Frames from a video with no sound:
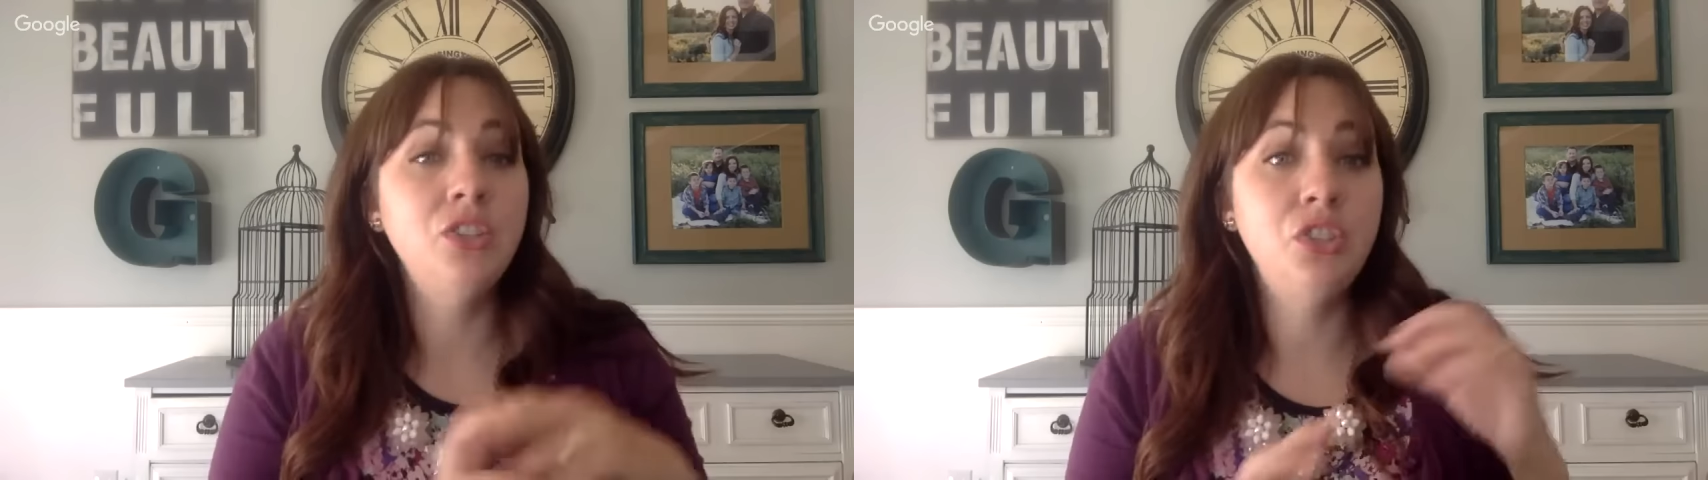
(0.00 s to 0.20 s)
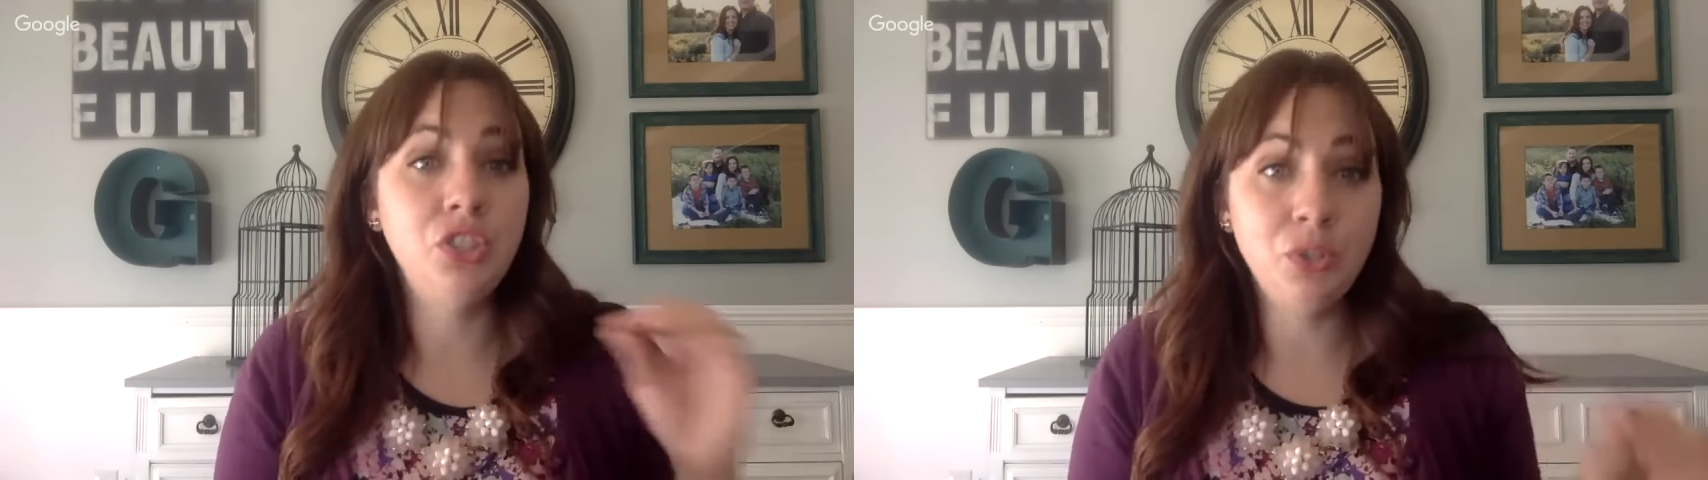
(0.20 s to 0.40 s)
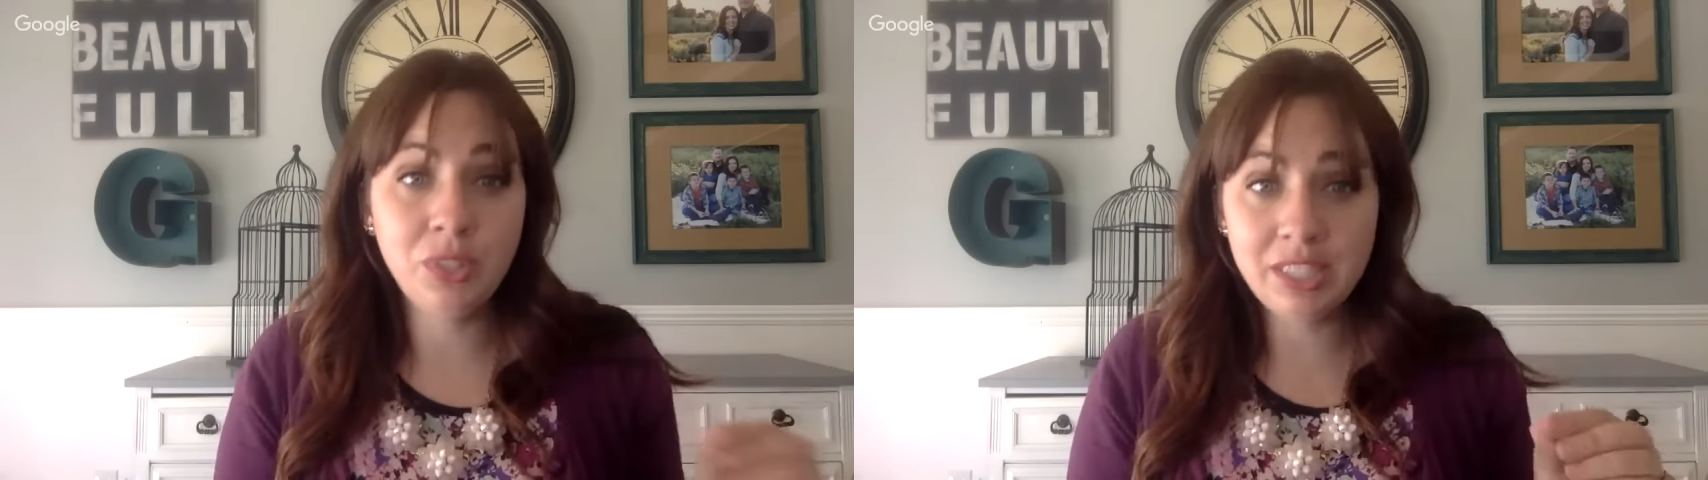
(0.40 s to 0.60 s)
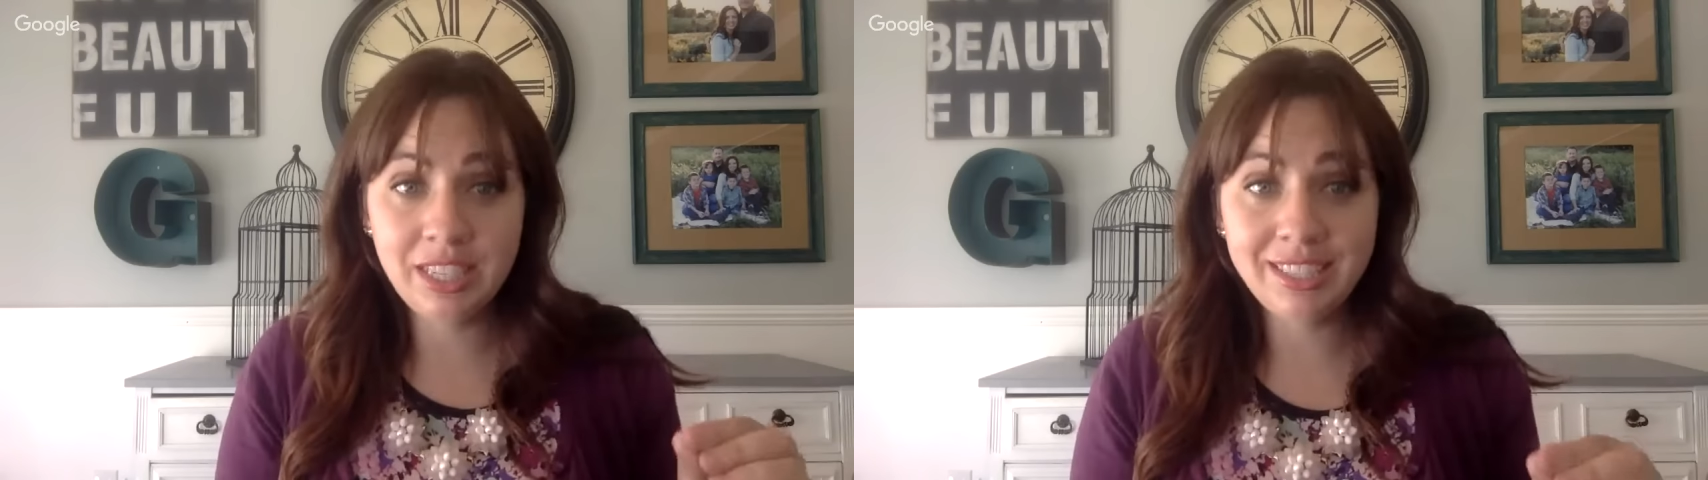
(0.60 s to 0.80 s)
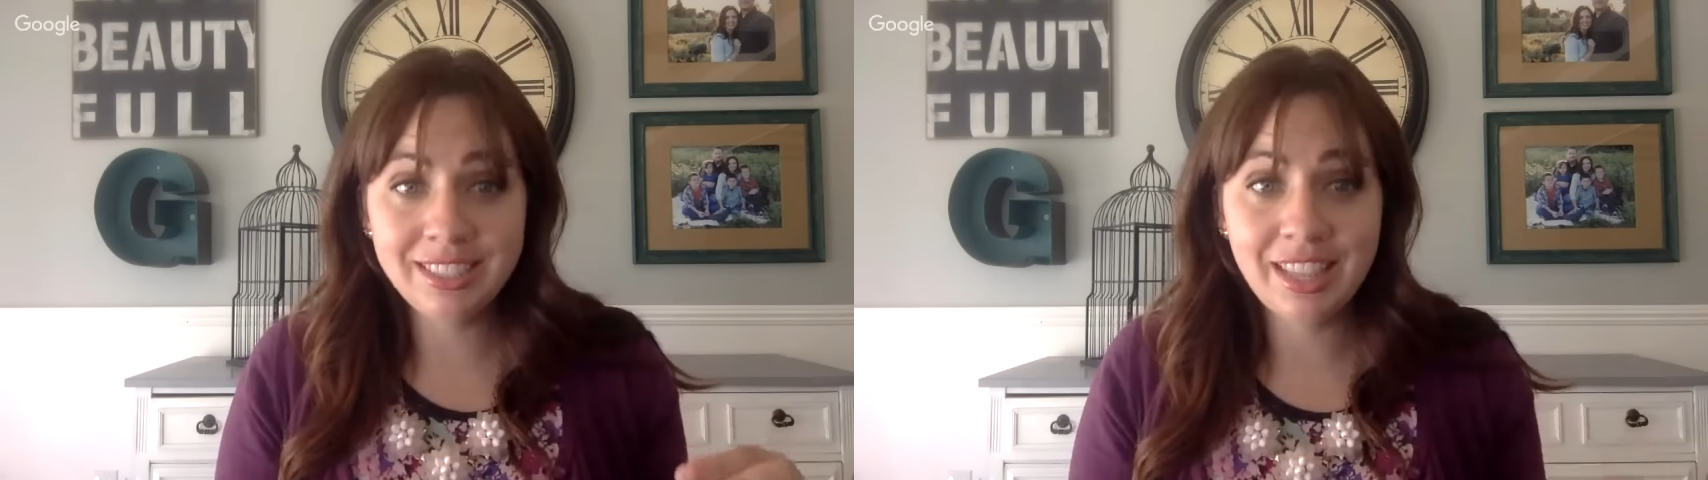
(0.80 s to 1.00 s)
June
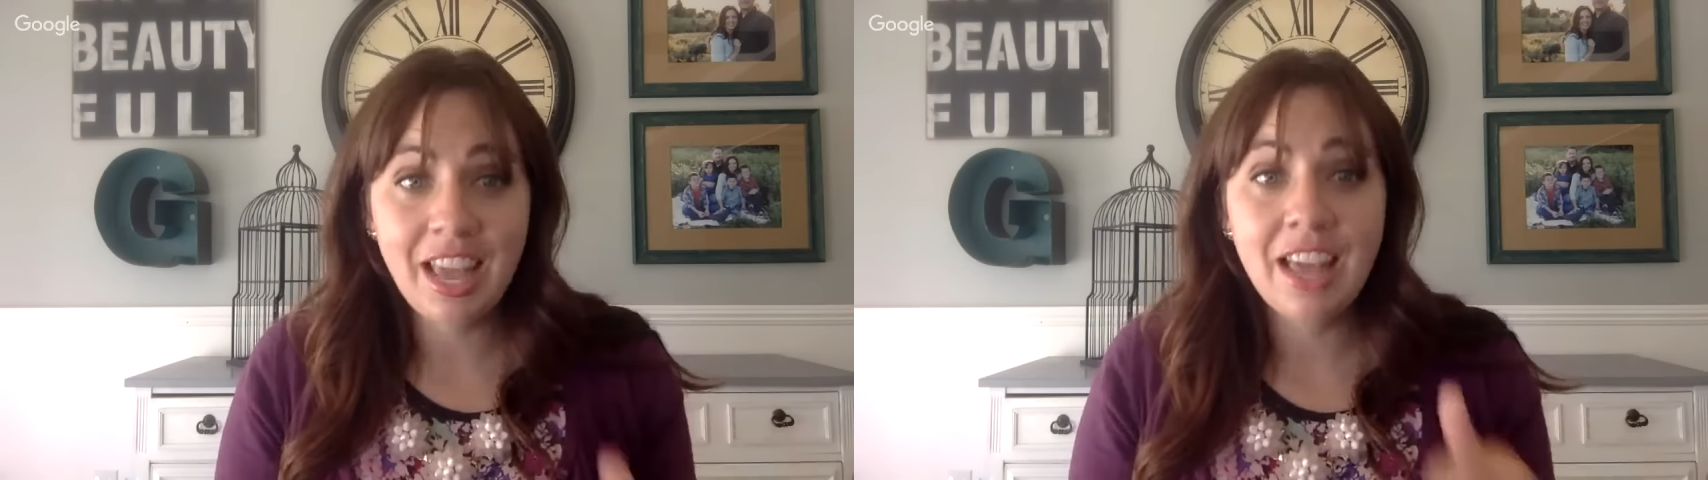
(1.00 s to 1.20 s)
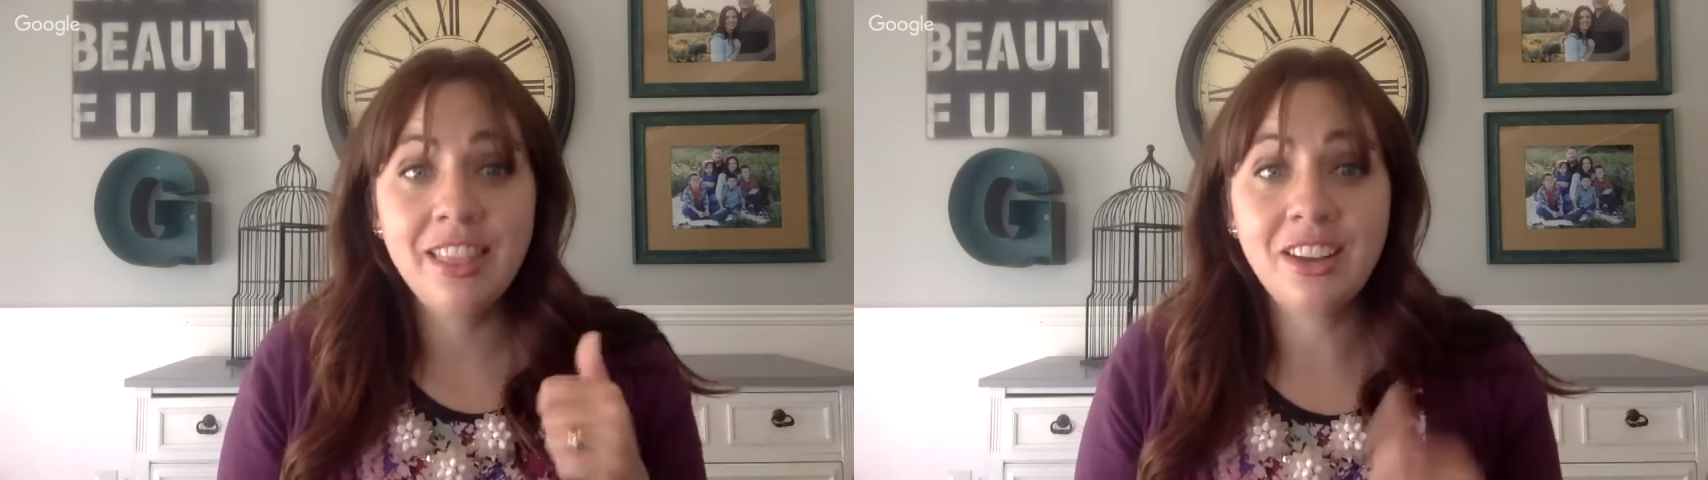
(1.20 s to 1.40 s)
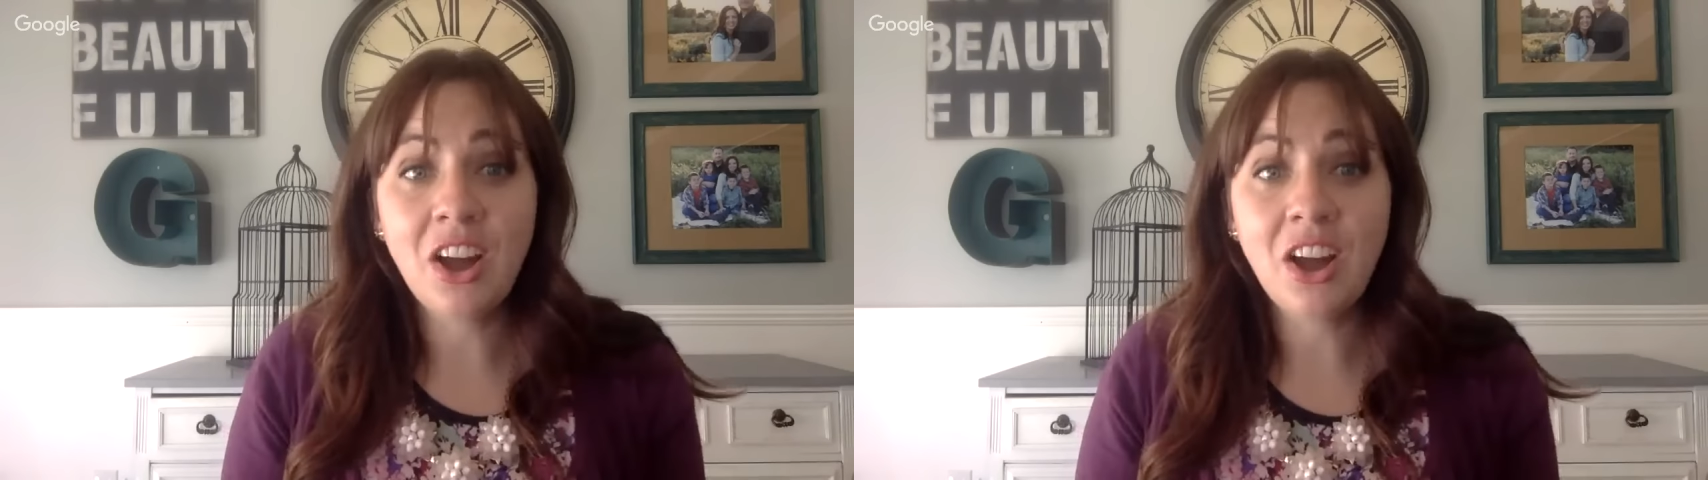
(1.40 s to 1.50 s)
6th. The